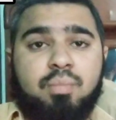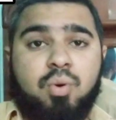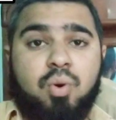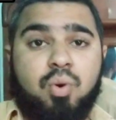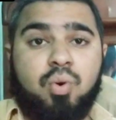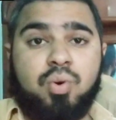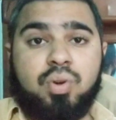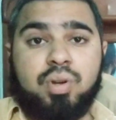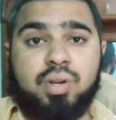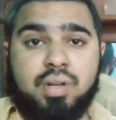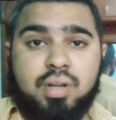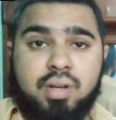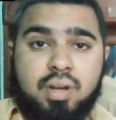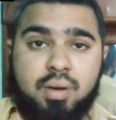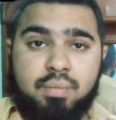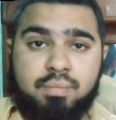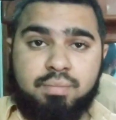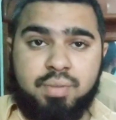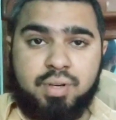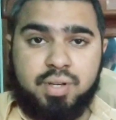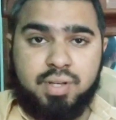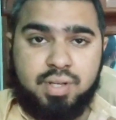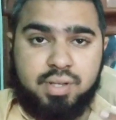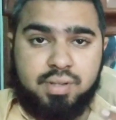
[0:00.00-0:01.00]
more
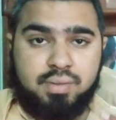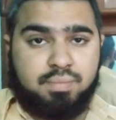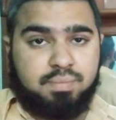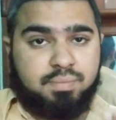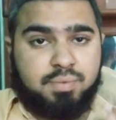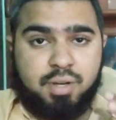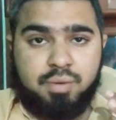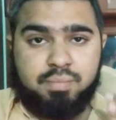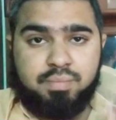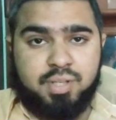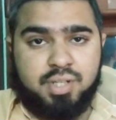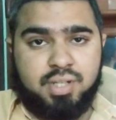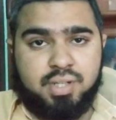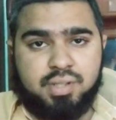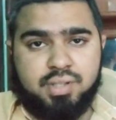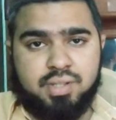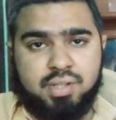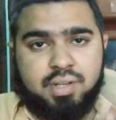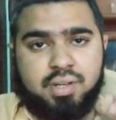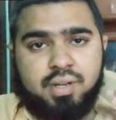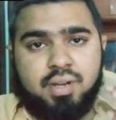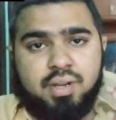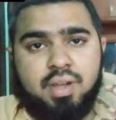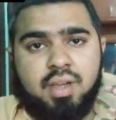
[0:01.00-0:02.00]

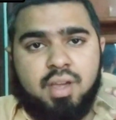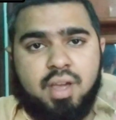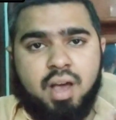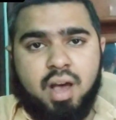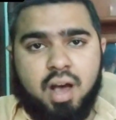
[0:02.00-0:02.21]
competitor